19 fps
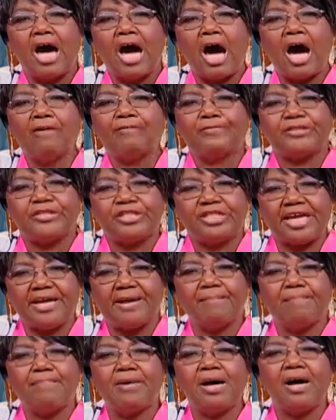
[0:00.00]
of
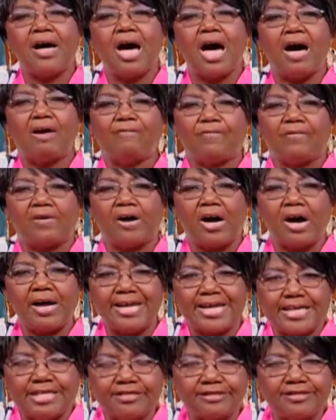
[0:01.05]
Chamber of
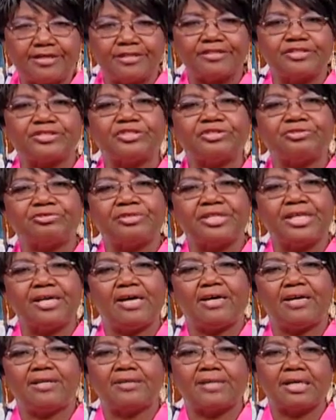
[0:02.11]
Industry
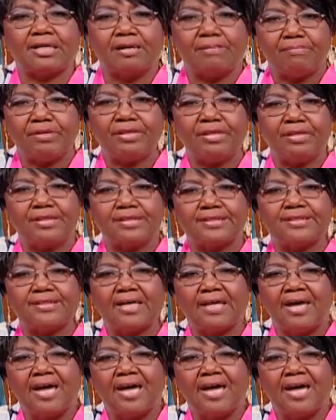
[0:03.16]
and Commerce,